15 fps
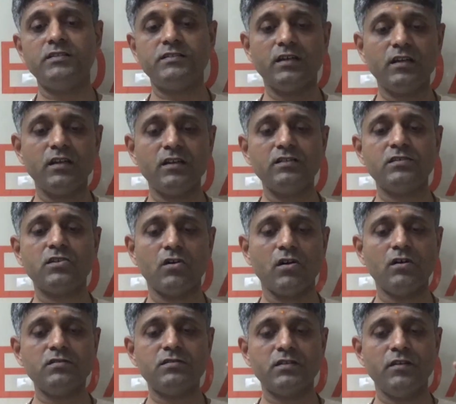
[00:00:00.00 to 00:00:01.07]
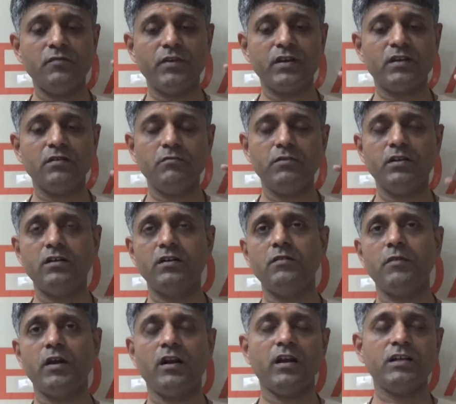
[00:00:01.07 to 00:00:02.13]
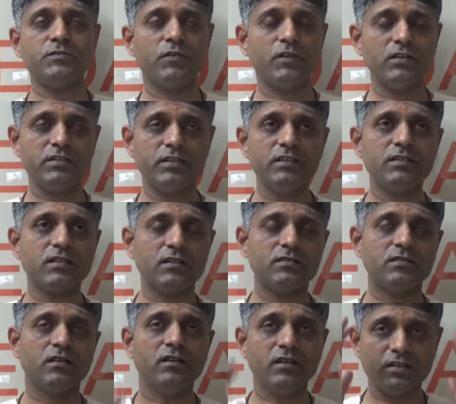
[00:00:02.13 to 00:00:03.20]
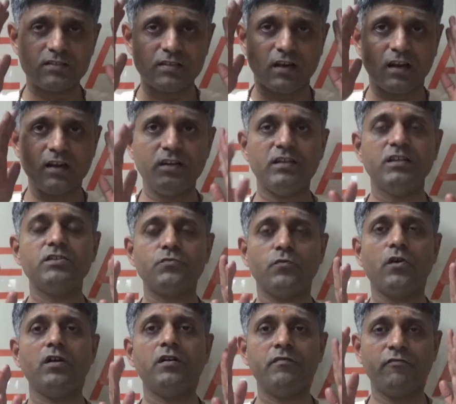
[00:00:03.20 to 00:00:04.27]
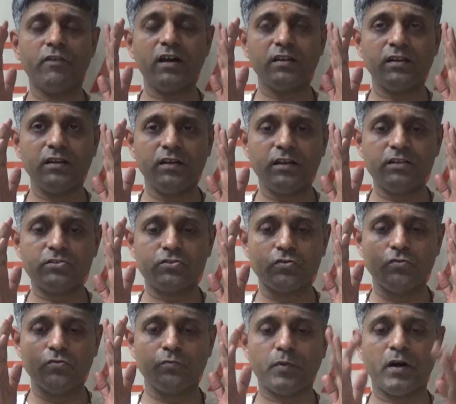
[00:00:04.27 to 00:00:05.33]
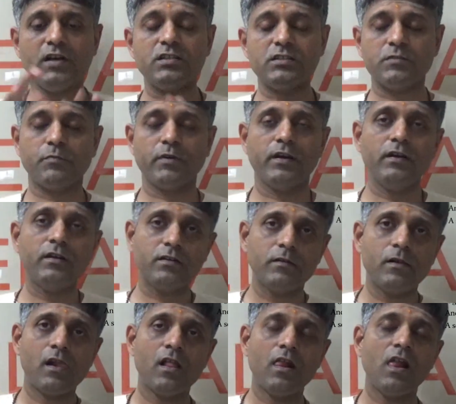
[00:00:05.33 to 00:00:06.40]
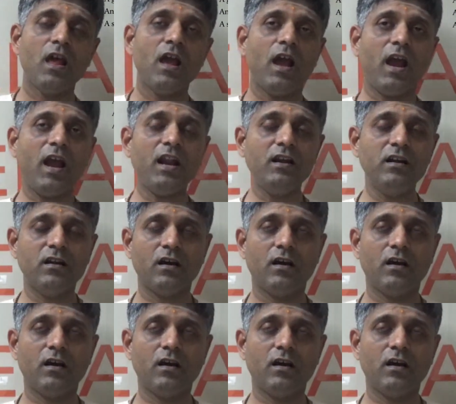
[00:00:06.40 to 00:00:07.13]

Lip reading: generous cause a victim did demand. As far as he is concerned, it's a righteous war where he needs to participate. And